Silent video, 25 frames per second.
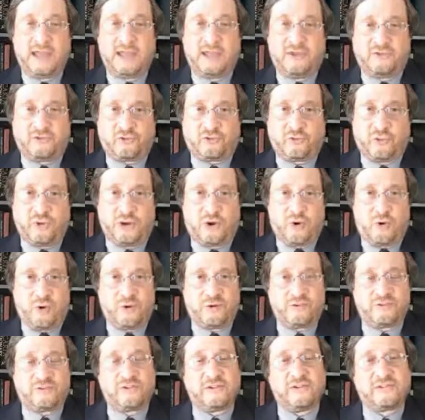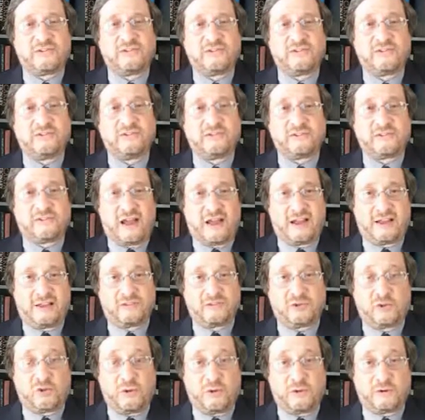history courses,
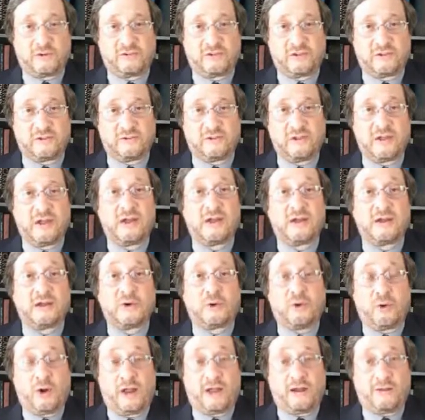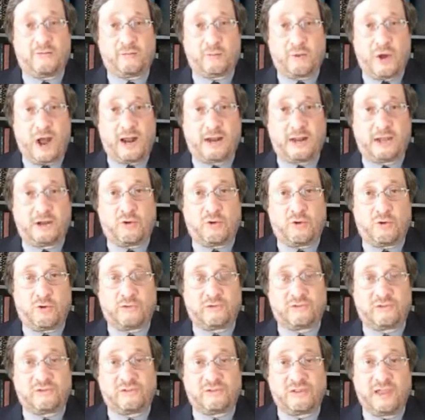science courses, creative writing
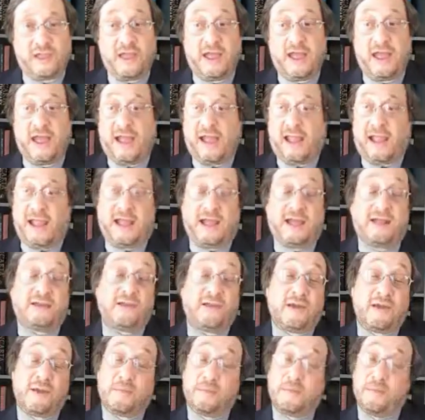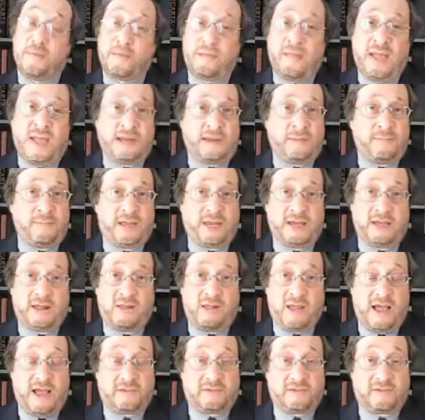courses, and many
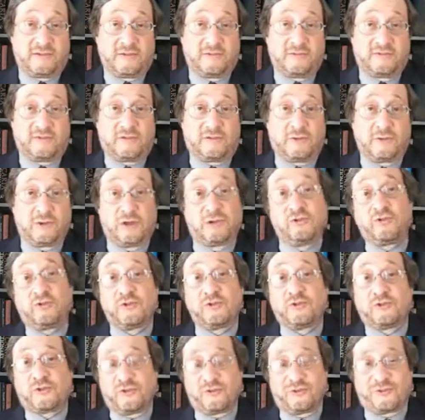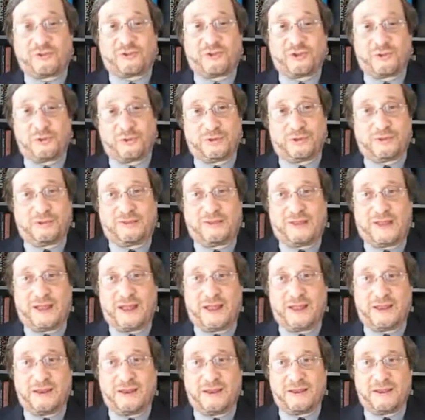electives to interest your student
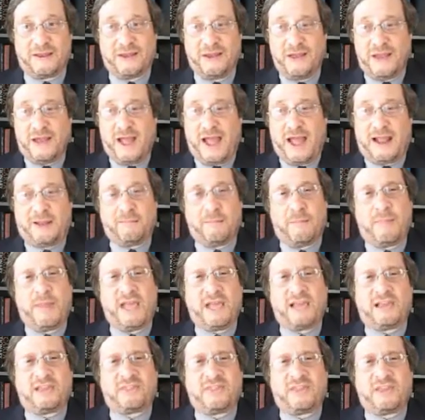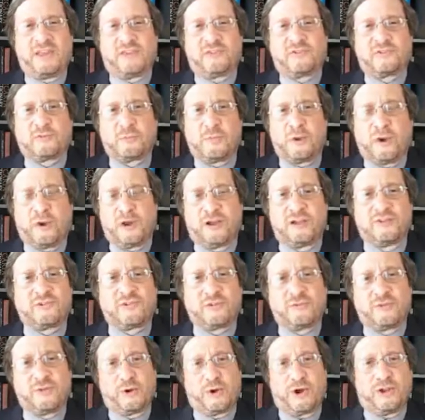and make the
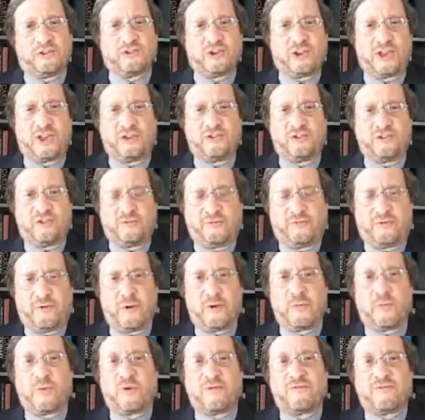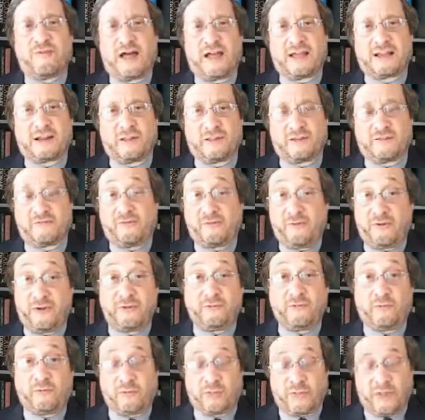experience of their education far more vital and
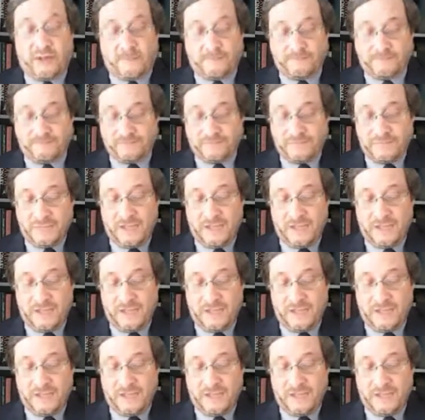fun for them.